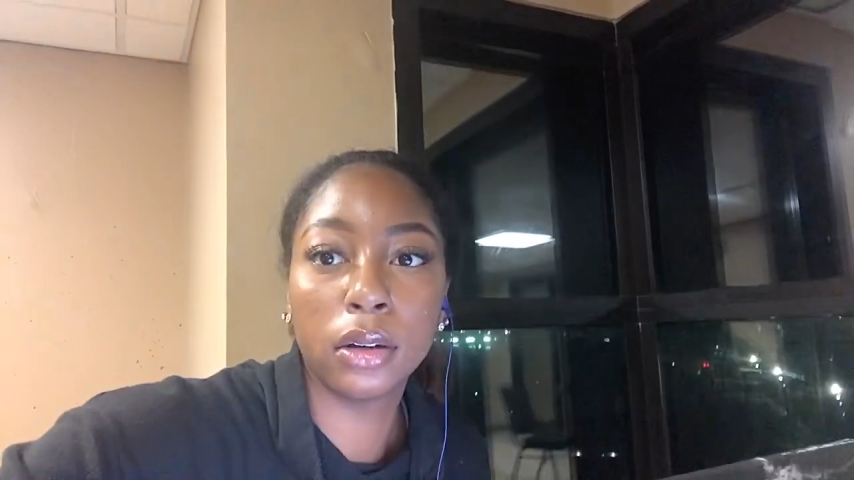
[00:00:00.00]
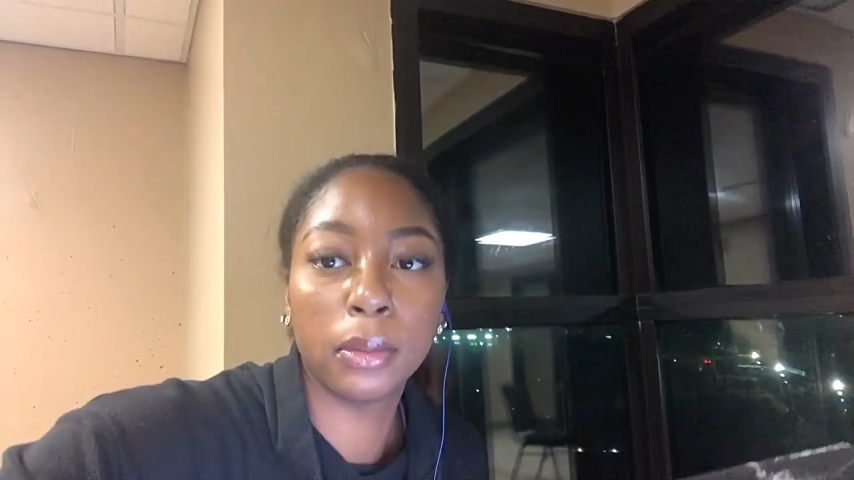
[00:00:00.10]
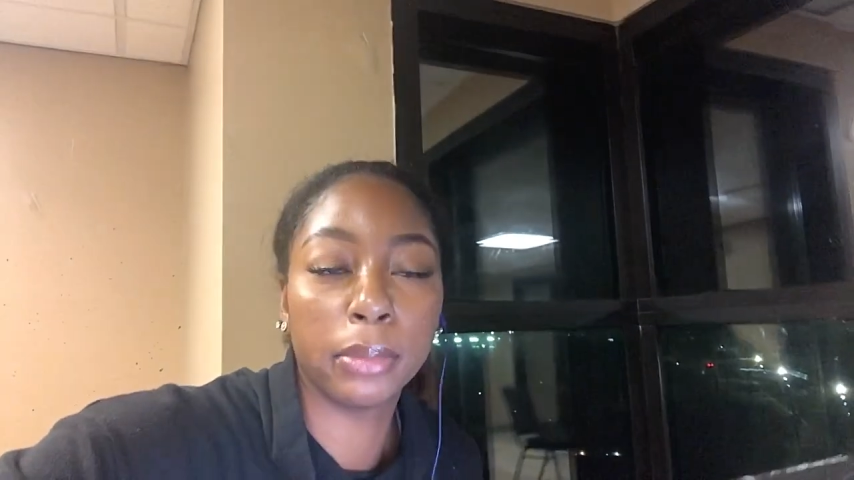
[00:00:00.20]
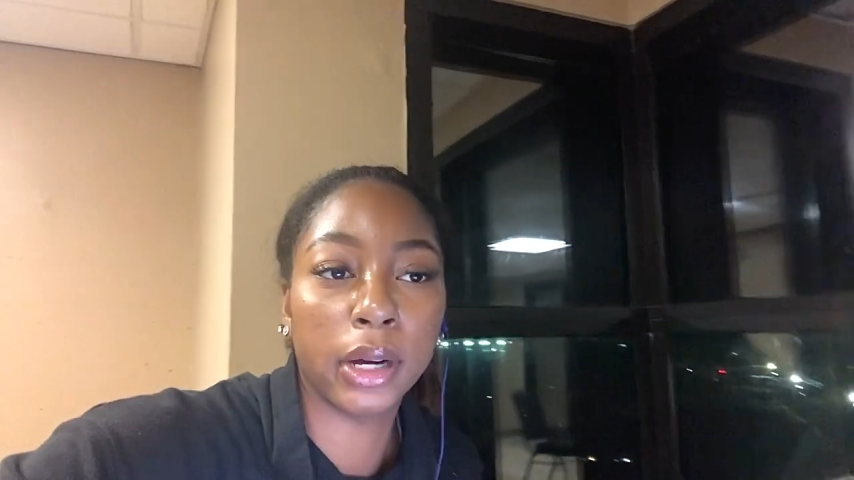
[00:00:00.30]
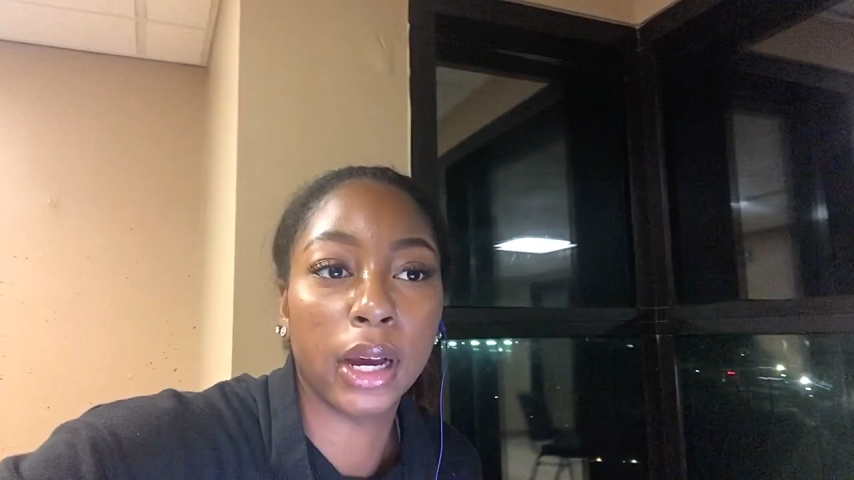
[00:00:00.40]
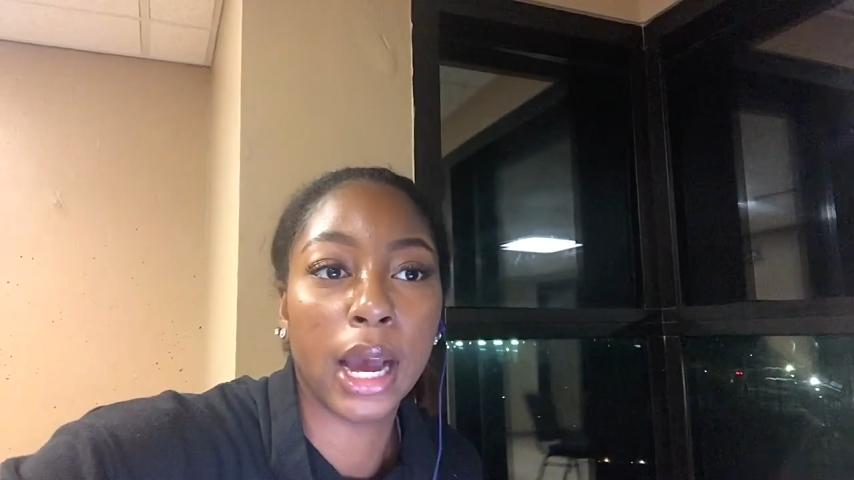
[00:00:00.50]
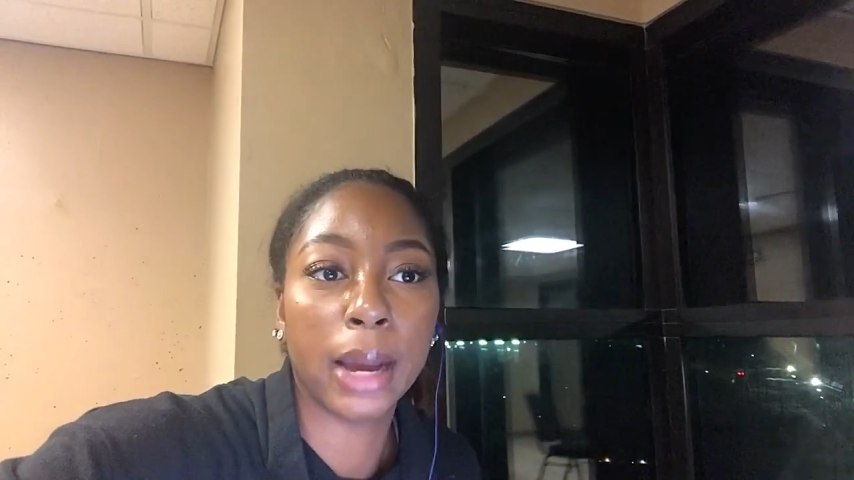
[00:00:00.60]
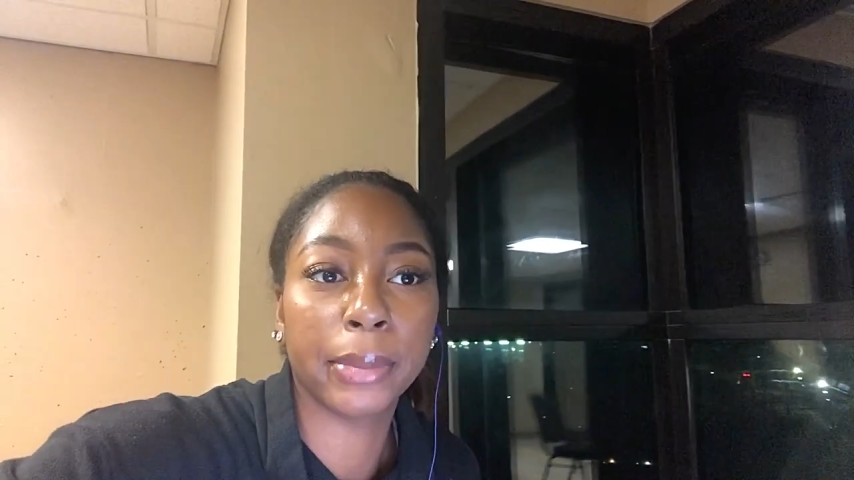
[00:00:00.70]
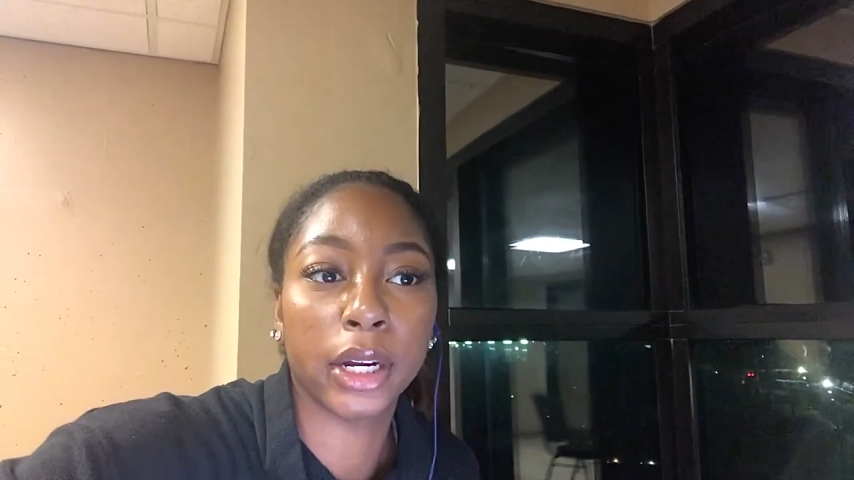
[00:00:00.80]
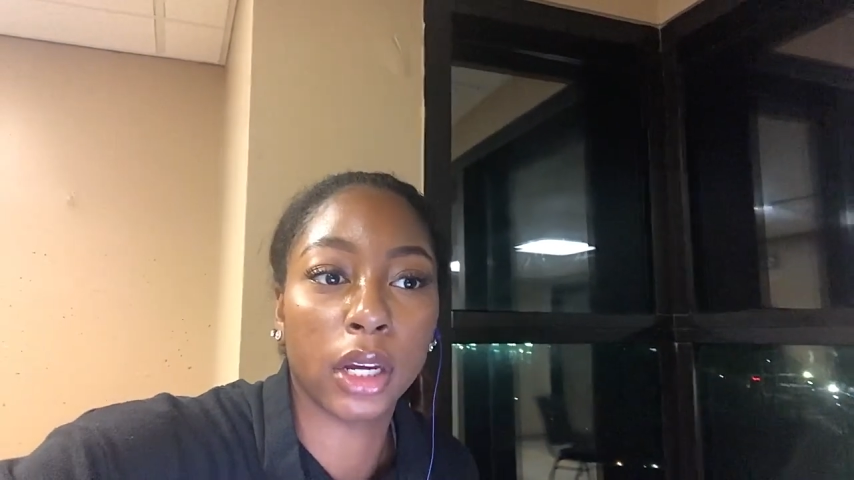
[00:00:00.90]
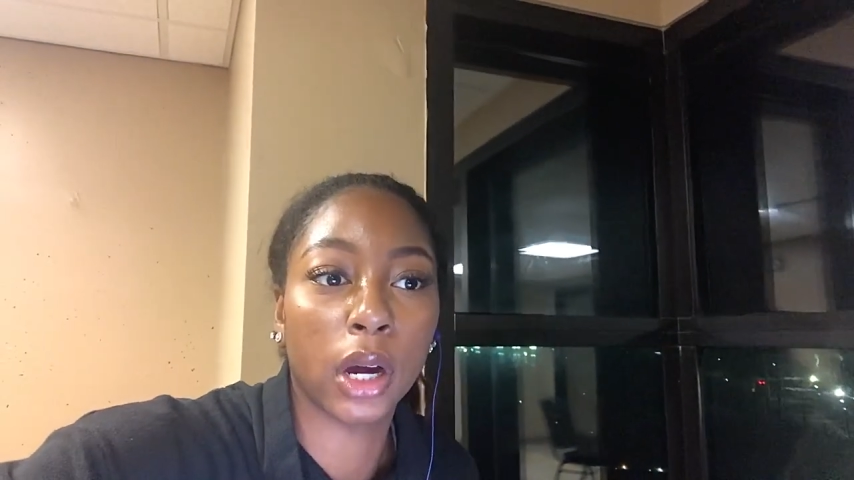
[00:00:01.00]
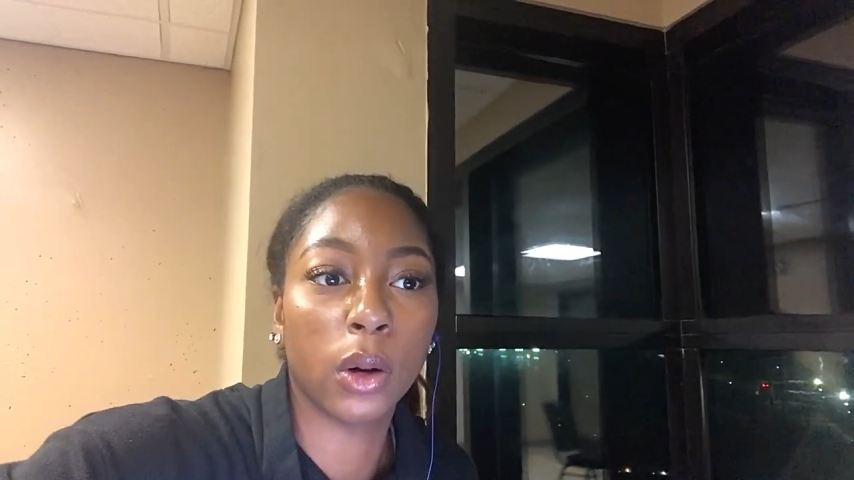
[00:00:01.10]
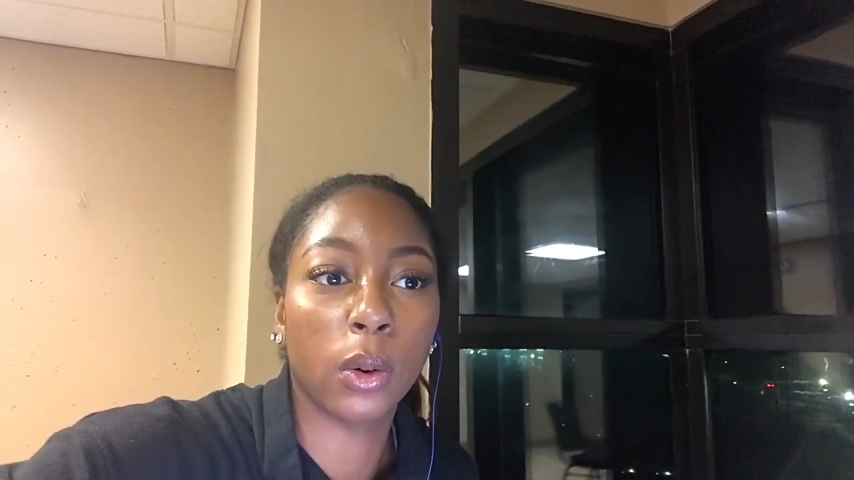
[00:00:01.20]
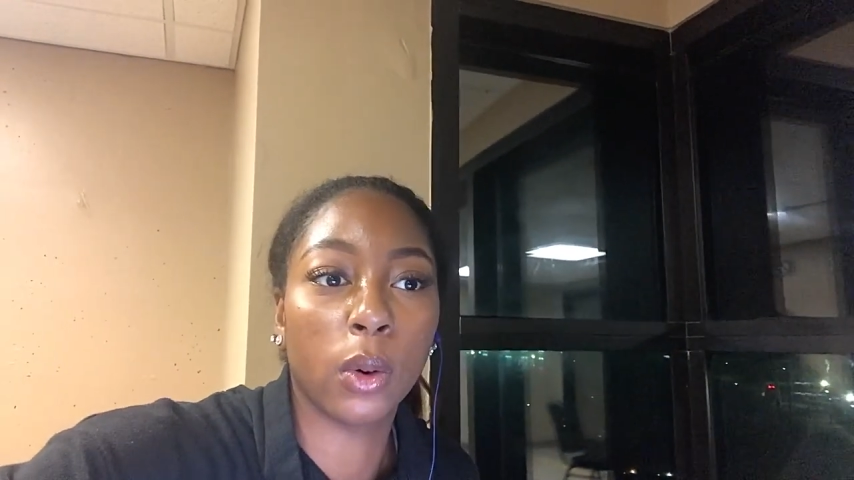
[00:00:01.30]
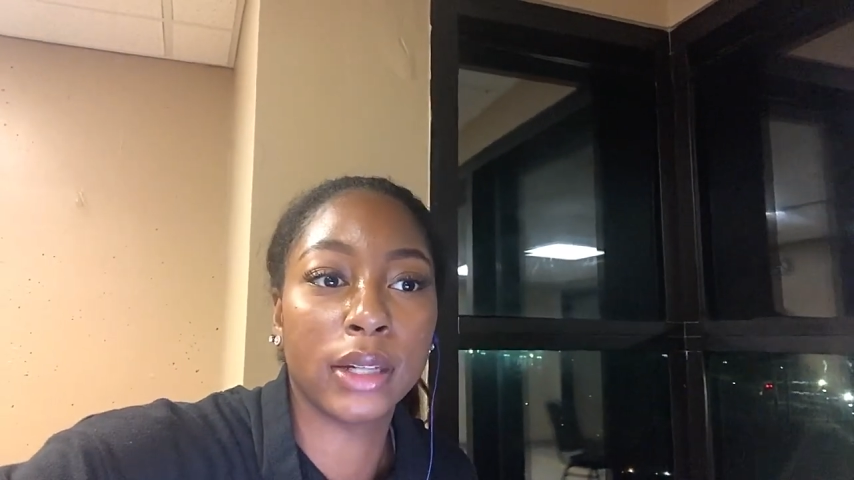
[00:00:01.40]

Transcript: But I'm gonna go